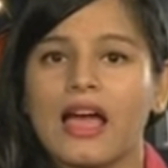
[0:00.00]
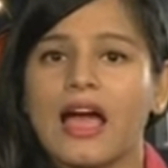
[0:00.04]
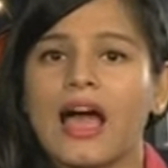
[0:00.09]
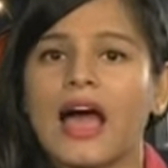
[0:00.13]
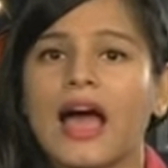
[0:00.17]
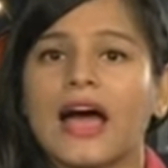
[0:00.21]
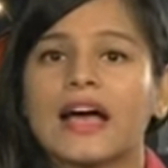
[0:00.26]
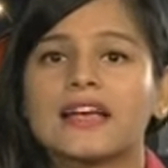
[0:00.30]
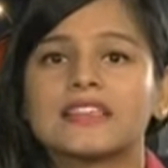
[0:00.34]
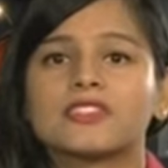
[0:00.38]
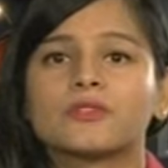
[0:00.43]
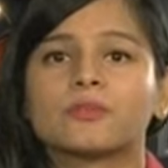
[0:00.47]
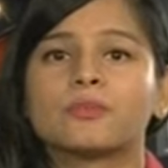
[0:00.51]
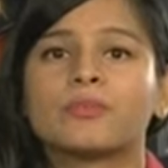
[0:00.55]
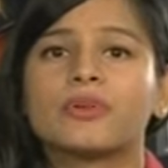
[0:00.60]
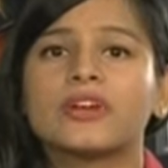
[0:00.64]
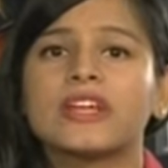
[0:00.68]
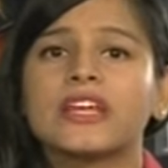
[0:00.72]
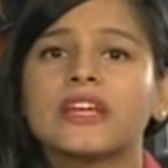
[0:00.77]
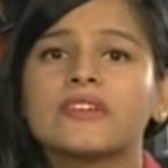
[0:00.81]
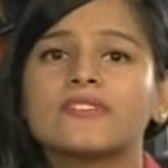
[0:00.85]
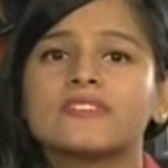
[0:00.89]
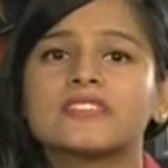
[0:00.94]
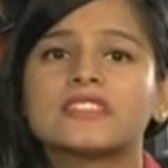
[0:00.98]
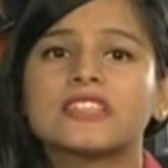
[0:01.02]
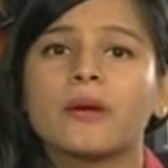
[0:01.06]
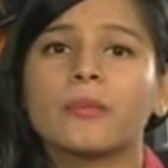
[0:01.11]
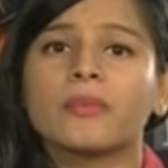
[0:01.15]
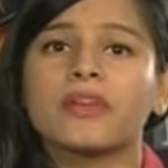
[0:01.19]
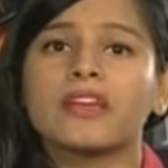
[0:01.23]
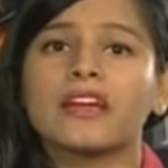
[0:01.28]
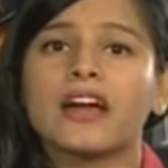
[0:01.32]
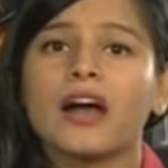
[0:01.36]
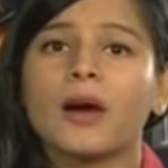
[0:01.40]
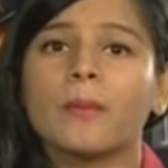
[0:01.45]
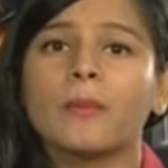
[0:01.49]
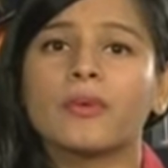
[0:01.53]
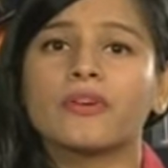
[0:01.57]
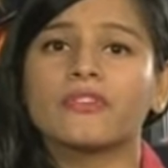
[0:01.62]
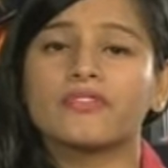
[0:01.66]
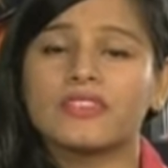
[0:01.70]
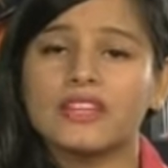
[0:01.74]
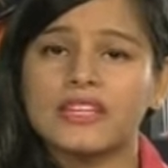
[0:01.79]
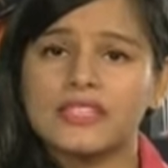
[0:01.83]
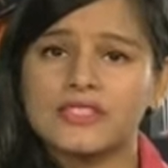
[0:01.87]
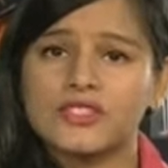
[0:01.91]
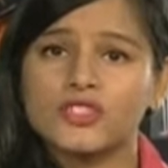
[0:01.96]
As a brief summing up
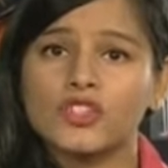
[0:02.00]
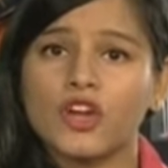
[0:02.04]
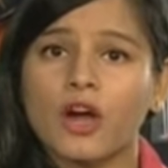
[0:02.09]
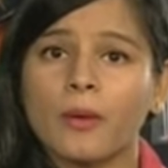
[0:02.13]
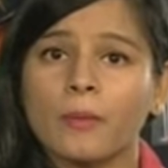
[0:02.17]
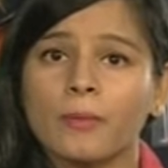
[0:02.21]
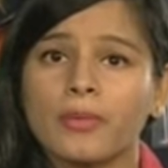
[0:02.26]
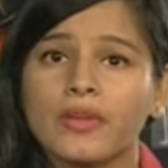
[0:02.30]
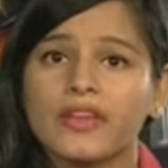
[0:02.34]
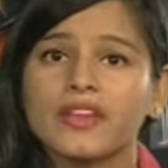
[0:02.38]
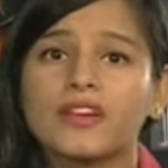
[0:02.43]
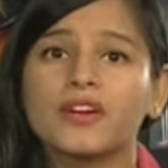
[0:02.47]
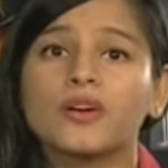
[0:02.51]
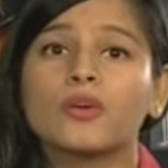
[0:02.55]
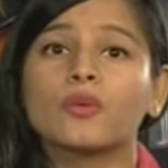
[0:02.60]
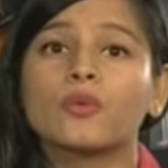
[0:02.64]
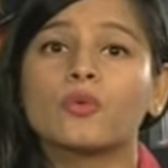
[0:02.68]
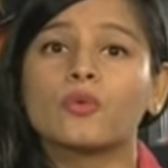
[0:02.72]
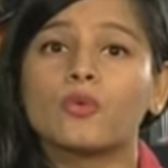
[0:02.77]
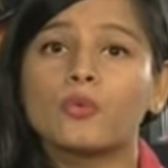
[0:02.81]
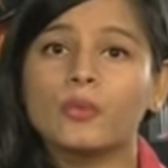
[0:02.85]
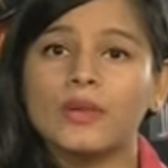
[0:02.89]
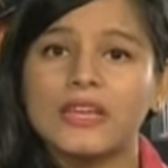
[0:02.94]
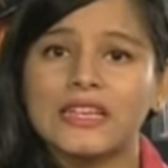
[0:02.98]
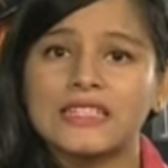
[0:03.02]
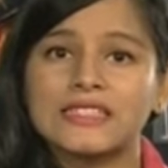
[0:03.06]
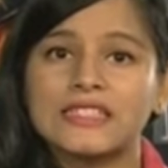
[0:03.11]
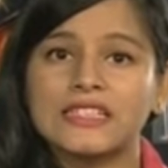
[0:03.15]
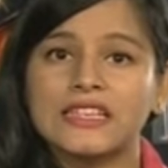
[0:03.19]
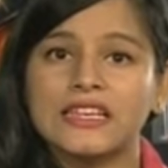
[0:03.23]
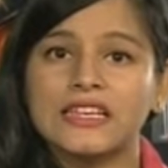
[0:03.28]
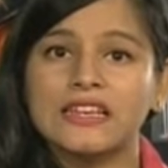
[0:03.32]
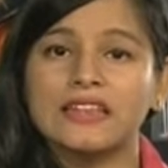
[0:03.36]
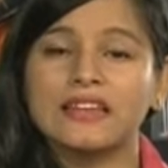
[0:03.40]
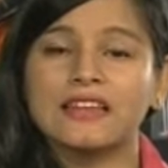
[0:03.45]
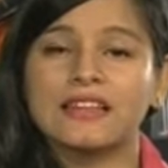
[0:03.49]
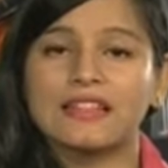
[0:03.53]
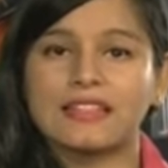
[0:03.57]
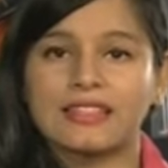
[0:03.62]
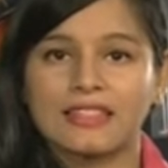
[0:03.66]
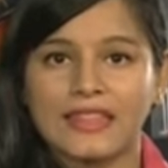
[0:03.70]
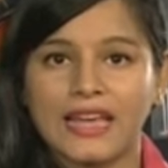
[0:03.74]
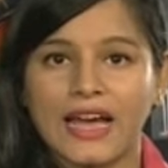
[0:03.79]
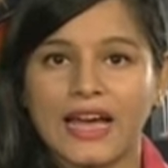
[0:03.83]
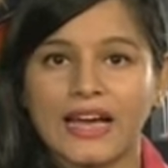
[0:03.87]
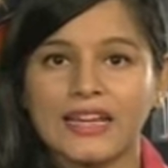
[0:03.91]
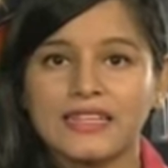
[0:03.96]
of this topic, we see
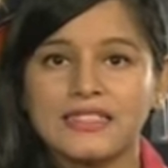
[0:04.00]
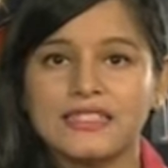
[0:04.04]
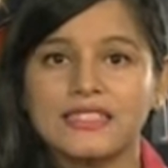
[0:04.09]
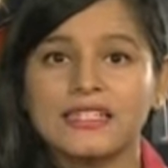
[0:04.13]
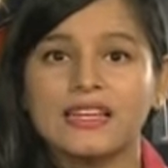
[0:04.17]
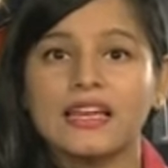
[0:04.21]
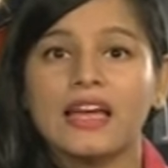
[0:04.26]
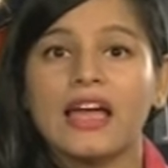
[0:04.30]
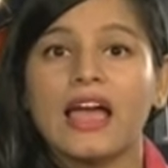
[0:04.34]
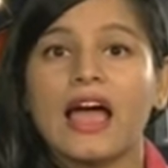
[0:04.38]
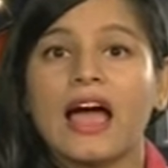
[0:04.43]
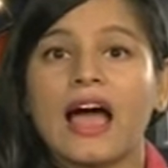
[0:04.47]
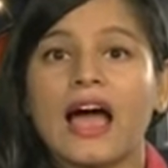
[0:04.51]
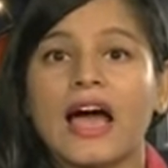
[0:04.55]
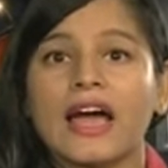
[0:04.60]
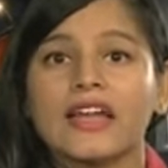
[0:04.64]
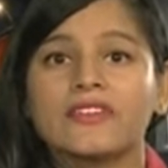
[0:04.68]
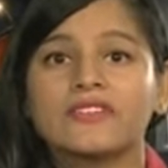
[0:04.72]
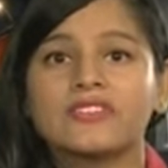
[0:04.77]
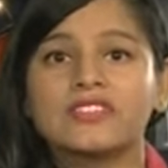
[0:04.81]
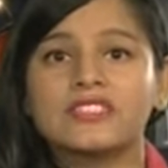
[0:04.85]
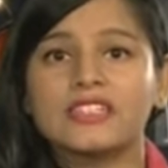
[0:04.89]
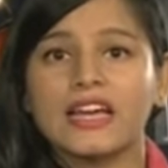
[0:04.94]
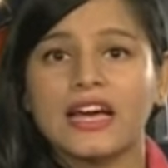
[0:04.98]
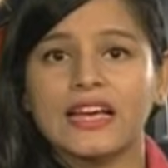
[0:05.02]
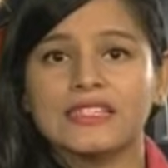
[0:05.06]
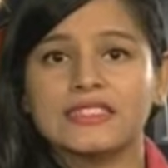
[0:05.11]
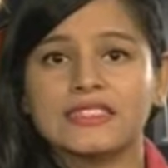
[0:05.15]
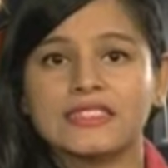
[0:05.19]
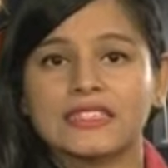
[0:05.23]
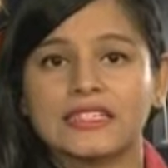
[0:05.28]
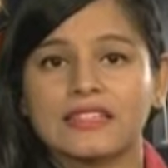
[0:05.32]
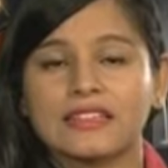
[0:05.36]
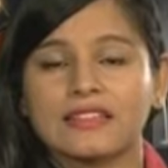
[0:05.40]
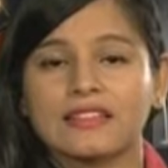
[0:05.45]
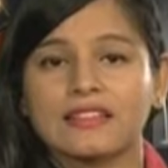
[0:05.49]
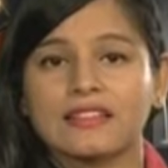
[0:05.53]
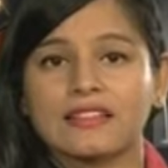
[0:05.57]
that advertising